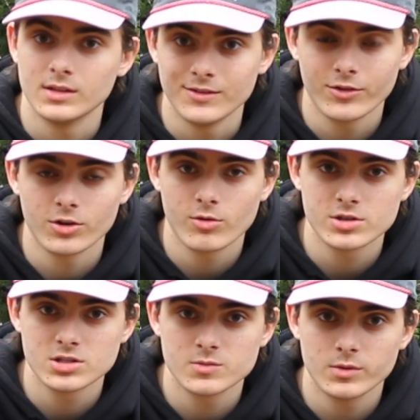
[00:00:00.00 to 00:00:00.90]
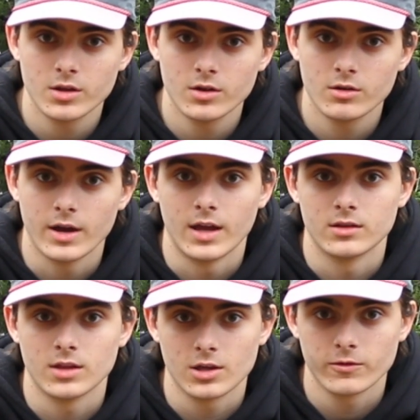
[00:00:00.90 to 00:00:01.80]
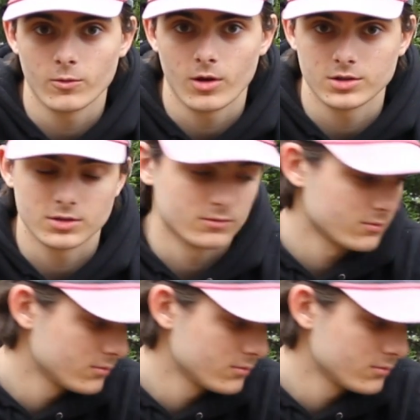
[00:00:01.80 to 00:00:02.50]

Leave all your questions below, and thank you for watching.